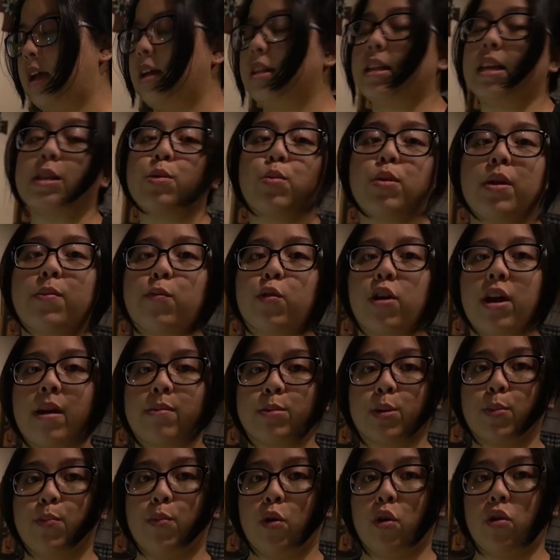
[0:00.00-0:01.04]
this one I'm going to have
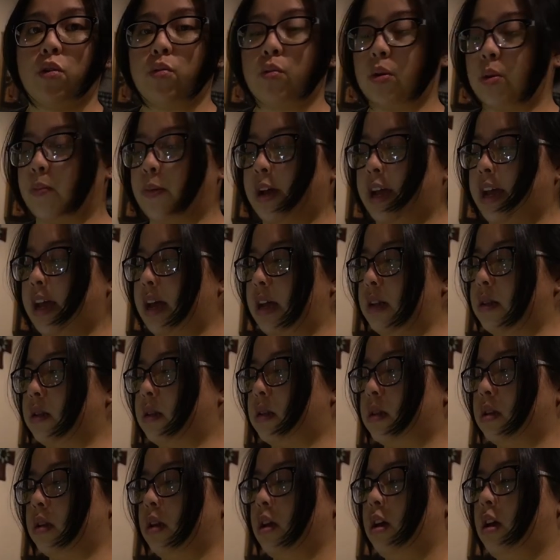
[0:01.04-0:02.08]
to mold with my
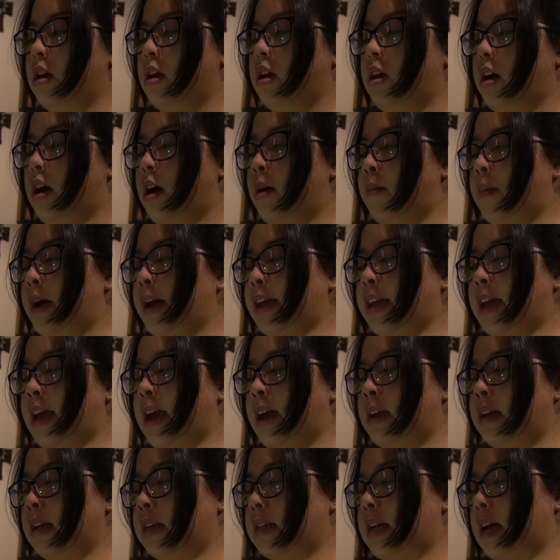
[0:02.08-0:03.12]
hands. Um, I
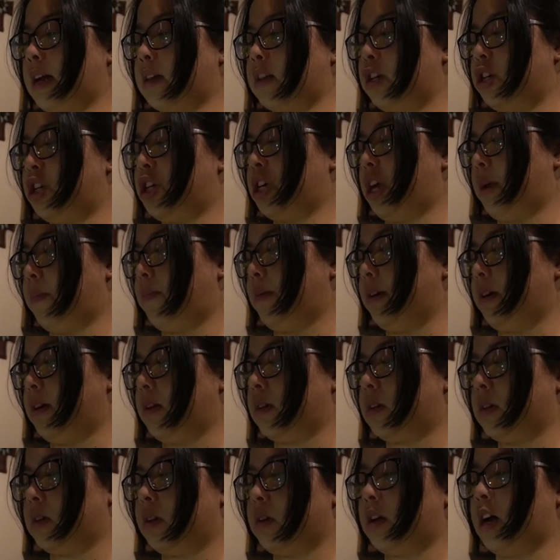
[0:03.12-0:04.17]
can't exactly shape
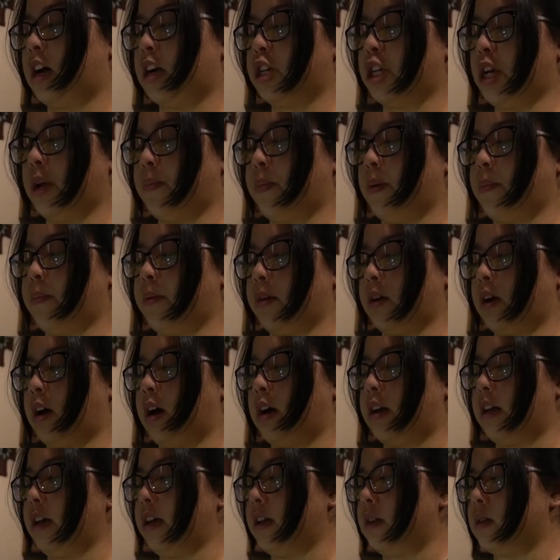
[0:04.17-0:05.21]
it, not shape it, but
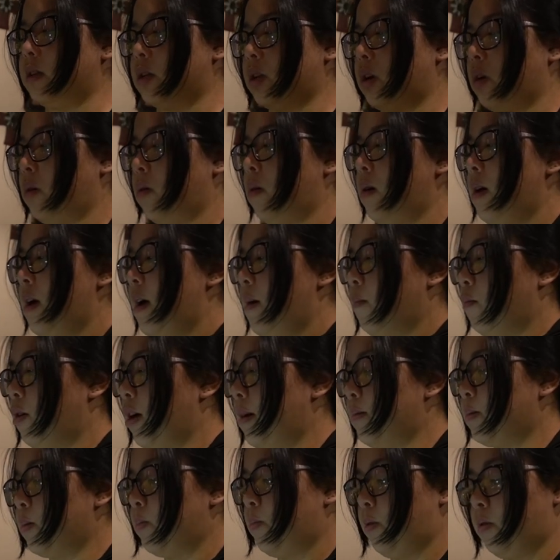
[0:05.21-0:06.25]
cut it. So I'm going to
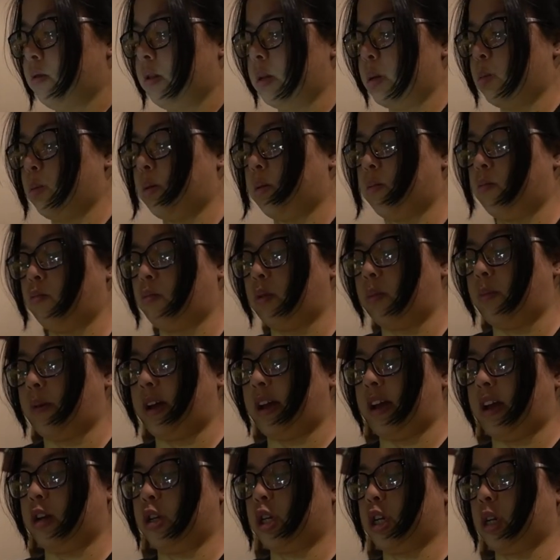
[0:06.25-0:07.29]
have to mold this one with my
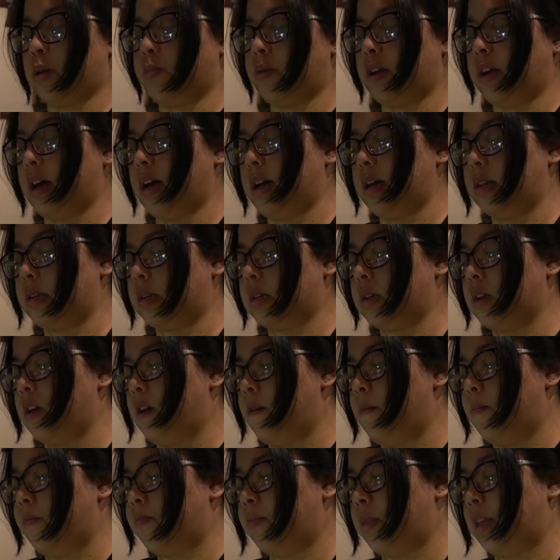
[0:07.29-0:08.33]
hands just because
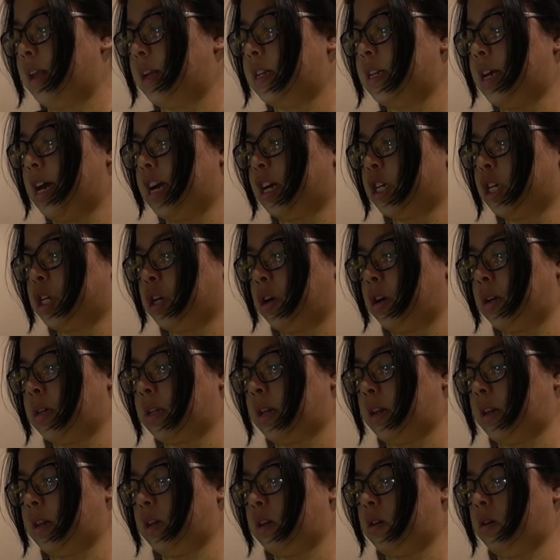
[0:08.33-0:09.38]
the texture is a
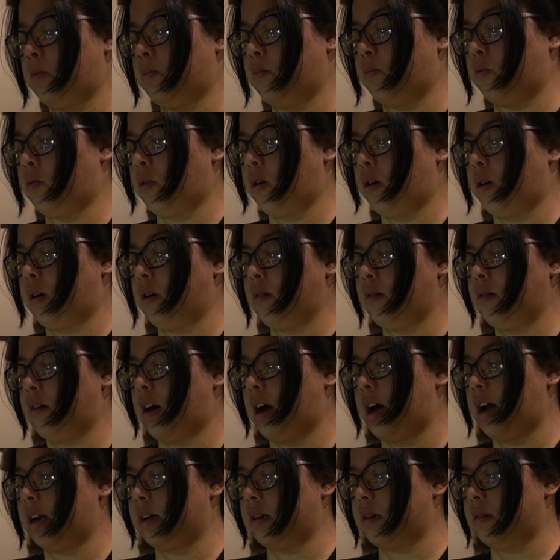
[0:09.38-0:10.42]
little more
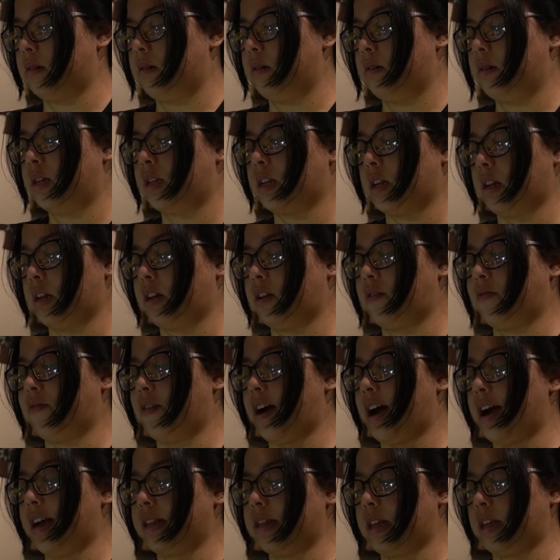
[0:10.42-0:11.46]
not
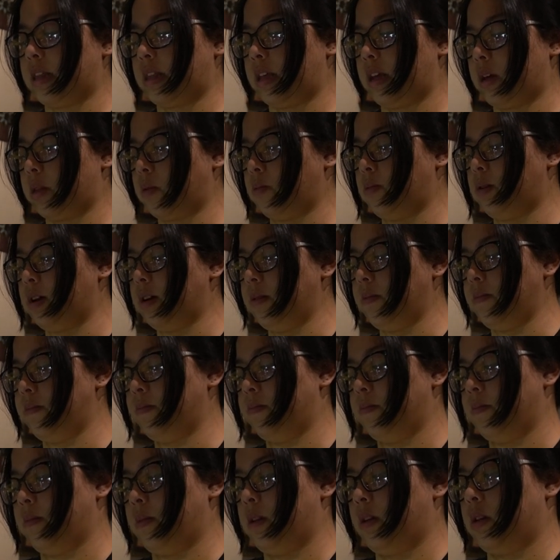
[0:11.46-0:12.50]
solidified than the other one.
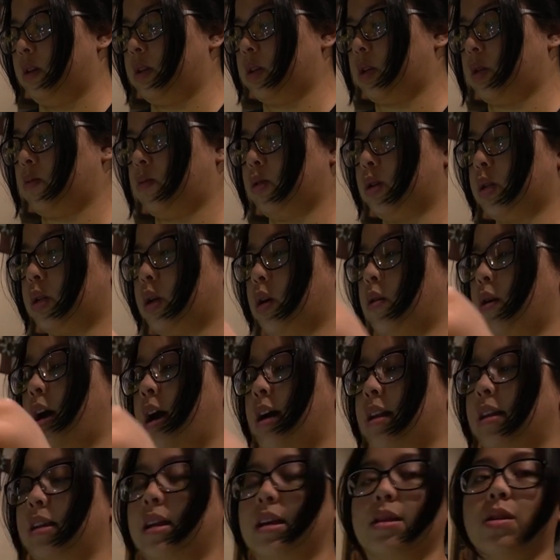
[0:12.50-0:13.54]
So we'll just go
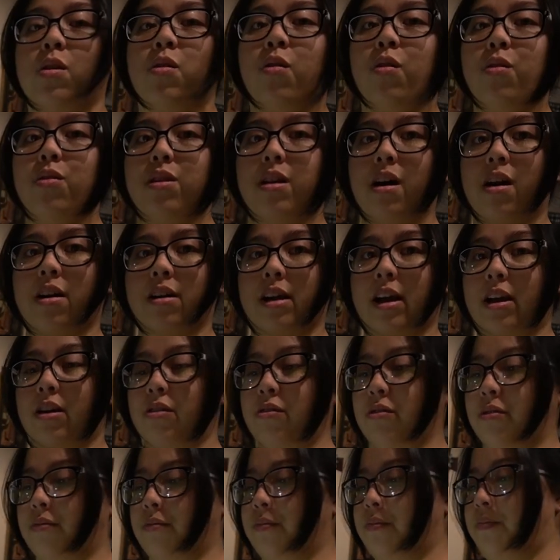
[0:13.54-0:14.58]
ahead and get the whole log
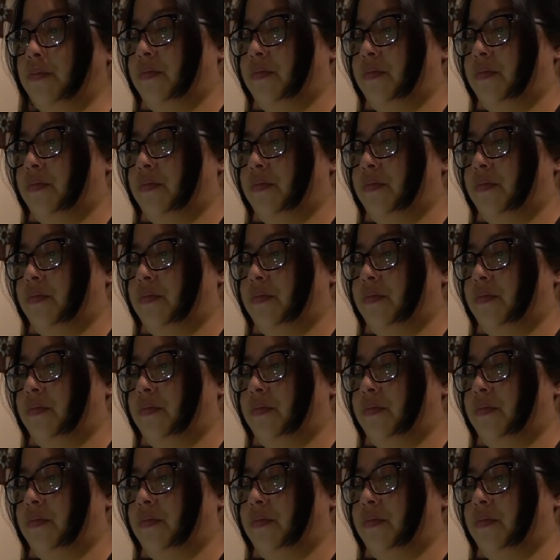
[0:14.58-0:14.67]
out